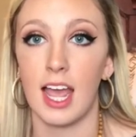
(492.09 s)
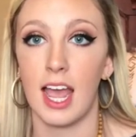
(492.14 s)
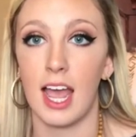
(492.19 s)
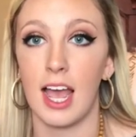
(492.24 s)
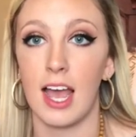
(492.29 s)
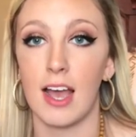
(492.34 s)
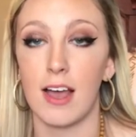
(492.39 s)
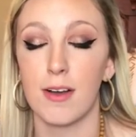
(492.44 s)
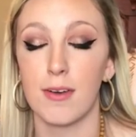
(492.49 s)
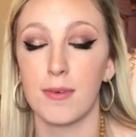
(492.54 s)

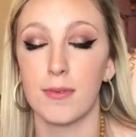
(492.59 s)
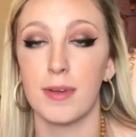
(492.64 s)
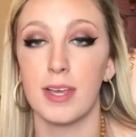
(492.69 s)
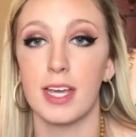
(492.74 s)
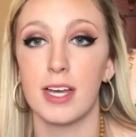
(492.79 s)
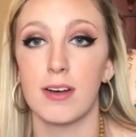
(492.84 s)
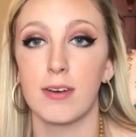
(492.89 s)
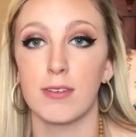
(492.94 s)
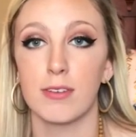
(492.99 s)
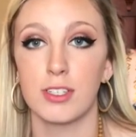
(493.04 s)
I
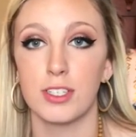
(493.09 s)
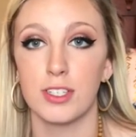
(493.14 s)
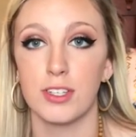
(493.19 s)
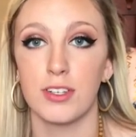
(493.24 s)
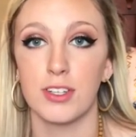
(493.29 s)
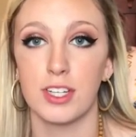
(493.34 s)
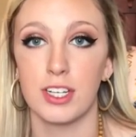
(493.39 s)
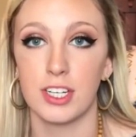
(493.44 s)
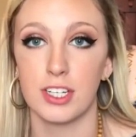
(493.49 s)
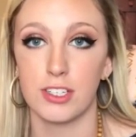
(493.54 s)
will do
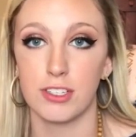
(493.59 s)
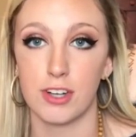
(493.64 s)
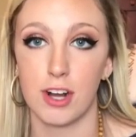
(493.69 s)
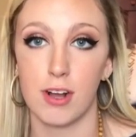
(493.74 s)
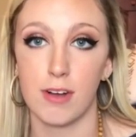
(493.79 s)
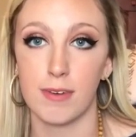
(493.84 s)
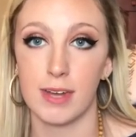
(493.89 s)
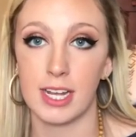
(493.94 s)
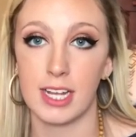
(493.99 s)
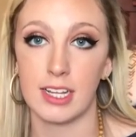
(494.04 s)
the
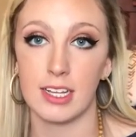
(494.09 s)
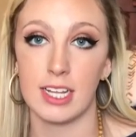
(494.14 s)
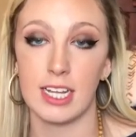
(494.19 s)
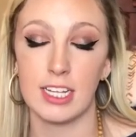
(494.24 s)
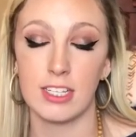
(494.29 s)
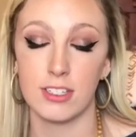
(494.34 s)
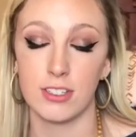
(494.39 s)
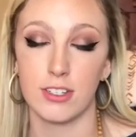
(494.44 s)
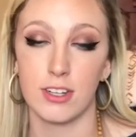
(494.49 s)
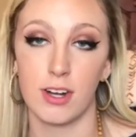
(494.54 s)
drawing
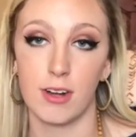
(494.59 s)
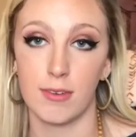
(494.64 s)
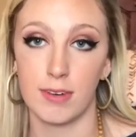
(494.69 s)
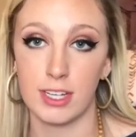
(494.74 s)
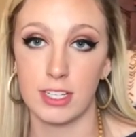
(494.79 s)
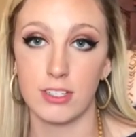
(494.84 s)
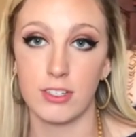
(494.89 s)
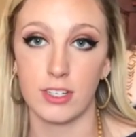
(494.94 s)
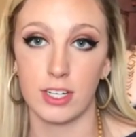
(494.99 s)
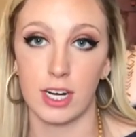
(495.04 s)
inst on
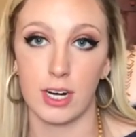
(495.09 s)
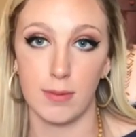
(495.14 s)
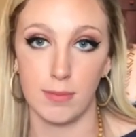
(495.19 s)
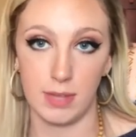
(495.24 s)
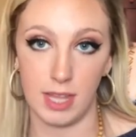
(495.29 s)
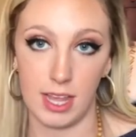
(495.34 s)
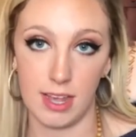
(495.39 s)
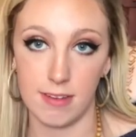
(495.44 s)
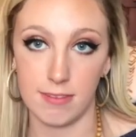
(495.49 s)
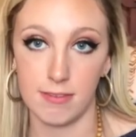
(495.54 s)
Instagram
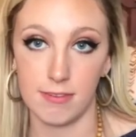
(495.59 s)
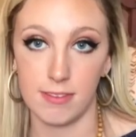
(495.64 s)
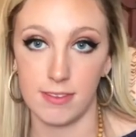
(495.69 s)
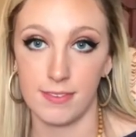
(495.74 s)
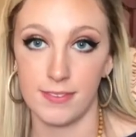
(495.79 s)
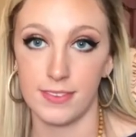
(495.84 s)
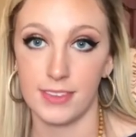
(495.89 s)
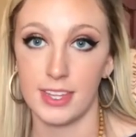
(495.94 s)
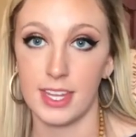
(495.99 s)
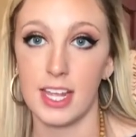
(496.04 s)
Live.
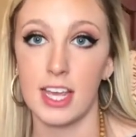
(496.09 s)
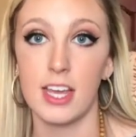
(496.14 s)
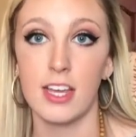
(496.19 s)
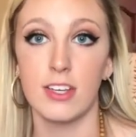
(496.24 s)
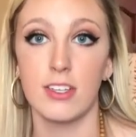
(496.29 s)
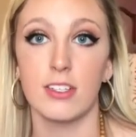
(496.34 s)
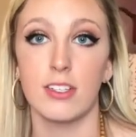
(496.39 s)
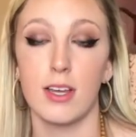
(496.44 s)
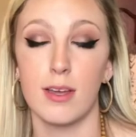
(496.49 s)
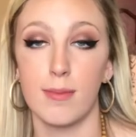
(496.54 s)

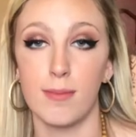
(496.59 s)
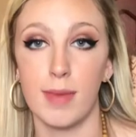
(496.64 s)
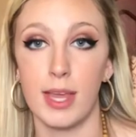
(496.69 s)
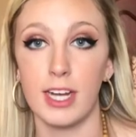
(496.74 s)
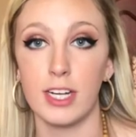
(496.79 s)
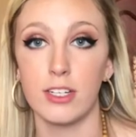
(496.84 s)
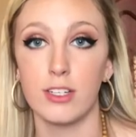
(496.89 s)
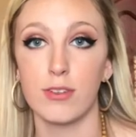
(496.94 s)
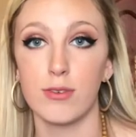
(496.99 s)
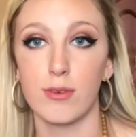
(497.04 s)
So
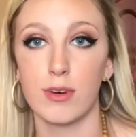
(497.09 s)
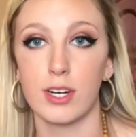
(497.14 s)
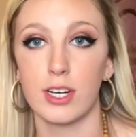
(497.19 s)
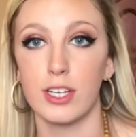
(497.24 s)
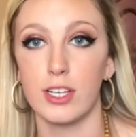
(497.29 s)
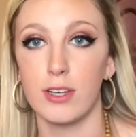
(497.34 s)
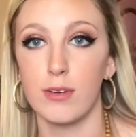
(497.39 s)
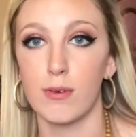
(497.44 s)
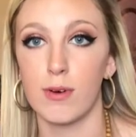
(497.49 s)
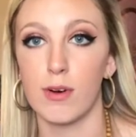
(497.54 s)
make sure
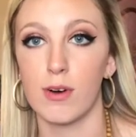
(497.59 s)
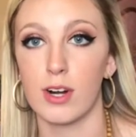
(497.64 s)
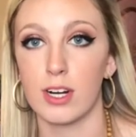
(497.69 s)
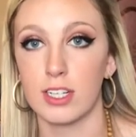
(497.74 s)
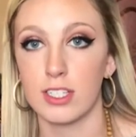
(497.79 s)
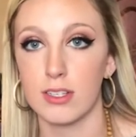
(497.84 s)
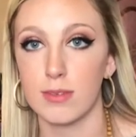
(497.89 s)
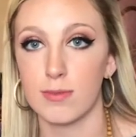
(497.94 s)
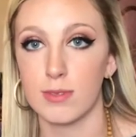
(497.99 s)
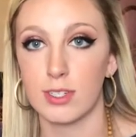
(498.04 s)
you are
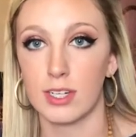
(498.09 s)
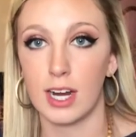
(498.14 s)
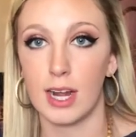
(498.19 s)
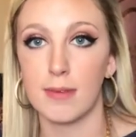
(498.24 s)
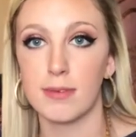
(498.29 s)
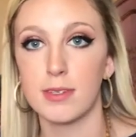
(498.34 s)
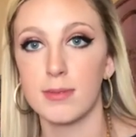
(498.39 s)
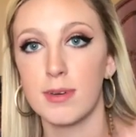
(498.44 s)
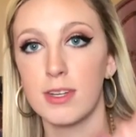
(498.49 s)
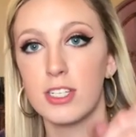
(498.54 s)

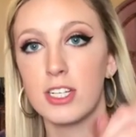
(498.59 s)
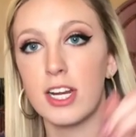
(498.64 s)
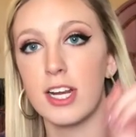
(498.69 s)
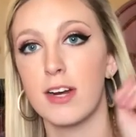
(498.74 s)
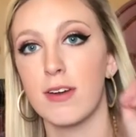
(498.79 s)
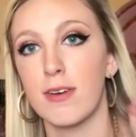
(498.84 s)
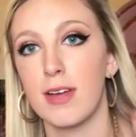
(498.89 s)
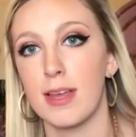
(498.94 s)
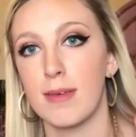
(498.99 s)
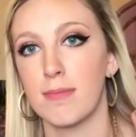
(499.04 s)
subscribed to my
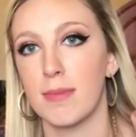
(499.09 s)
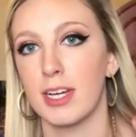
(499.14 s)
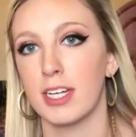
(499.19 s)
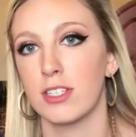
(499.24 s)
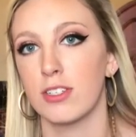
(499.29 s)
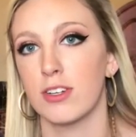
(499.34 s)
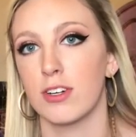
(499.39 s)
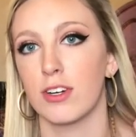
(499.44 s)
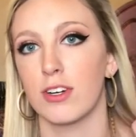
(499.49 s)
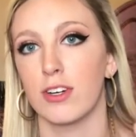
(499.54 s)
channel and
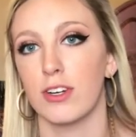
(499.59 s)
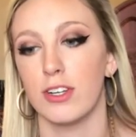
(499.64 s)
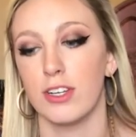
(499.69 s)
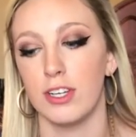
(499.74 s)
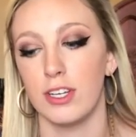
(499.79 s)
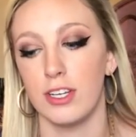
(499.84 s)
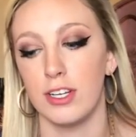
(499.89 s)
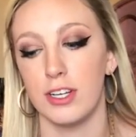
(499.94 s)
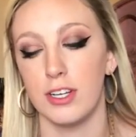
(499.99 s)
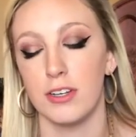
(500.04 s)
make sure
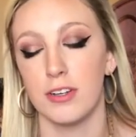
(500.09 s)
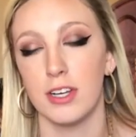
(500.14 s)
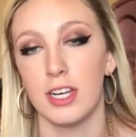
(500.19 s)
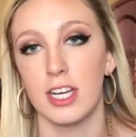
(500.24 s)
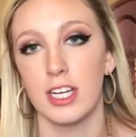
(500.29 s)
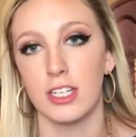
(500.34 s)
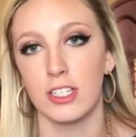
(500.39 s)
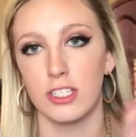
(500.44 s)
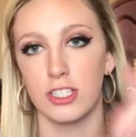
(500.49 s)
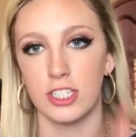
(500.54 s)
you
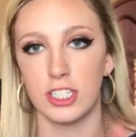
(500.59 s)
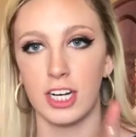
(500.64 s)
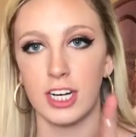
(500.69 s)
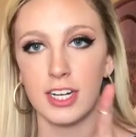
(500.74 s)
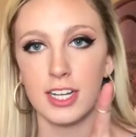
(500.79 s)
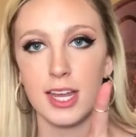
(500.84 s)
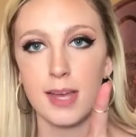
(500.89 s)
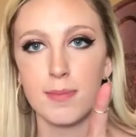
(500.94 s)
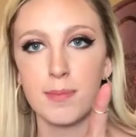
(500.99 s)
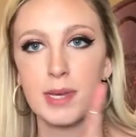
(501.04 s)

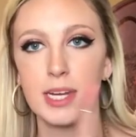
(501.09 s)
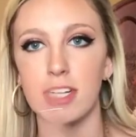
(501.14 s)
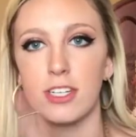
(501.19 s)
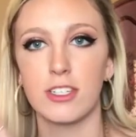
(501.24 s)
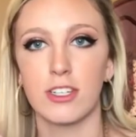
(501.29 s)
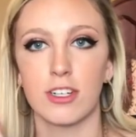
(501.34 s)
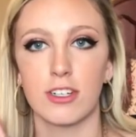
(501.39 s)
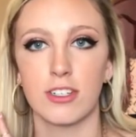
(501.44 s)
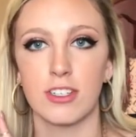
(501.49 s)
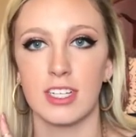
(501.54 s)
share that
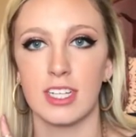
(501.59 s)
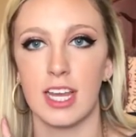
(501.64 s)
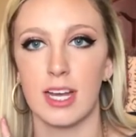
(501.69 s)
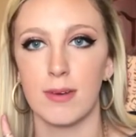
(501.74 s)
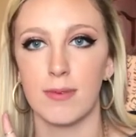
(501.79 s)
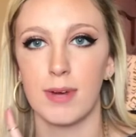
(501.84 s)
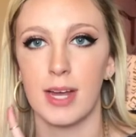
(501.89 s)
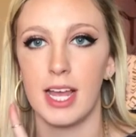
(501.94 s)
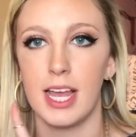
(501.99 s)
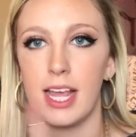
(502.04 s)
picture so
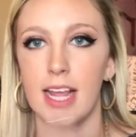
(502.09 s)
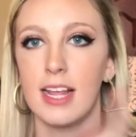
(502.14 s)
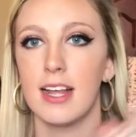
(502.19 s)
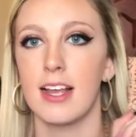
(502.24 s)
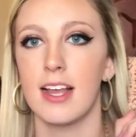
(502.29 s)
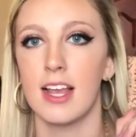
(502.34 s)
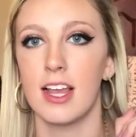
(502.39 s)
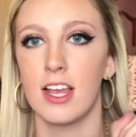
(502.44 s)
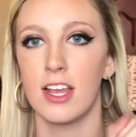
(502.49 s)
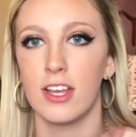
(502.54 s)
that way
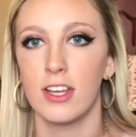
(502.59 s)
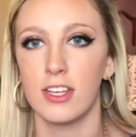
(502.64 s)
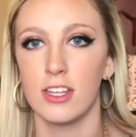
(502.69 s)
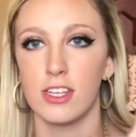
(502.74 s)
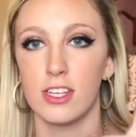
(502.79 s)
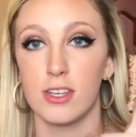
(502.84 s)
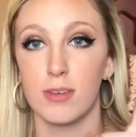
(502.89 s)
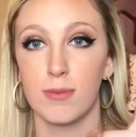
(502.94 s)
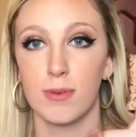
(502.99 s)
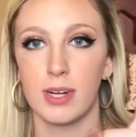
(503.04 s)

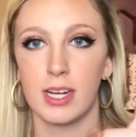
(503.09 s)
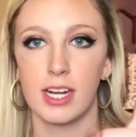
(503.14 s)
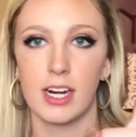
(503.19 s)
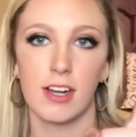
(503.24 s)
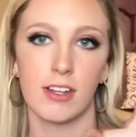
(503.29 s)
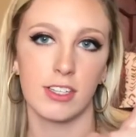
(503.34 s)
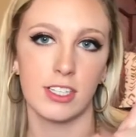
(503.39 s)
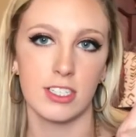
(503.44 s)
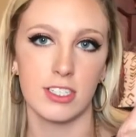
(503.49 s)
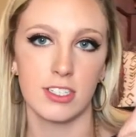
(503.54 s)
you will get
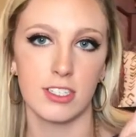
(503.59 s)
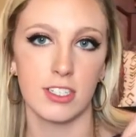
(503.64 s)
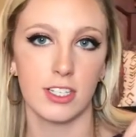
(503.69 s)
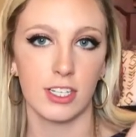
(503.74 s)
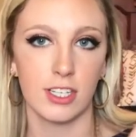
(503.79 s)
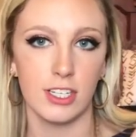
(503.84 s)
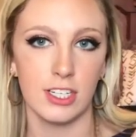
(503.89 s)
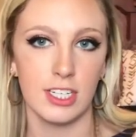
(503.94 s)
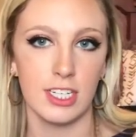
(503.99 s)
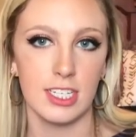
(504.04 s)
all these
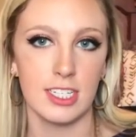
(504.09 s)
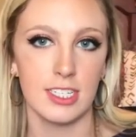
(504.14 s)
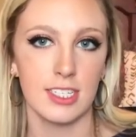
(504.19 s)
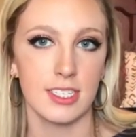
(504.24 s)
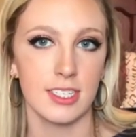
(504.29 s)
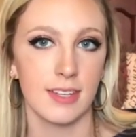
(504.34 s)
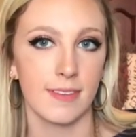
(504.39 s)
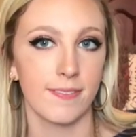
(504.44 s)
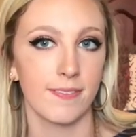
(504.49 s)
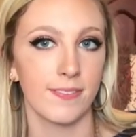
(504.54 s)
goodies.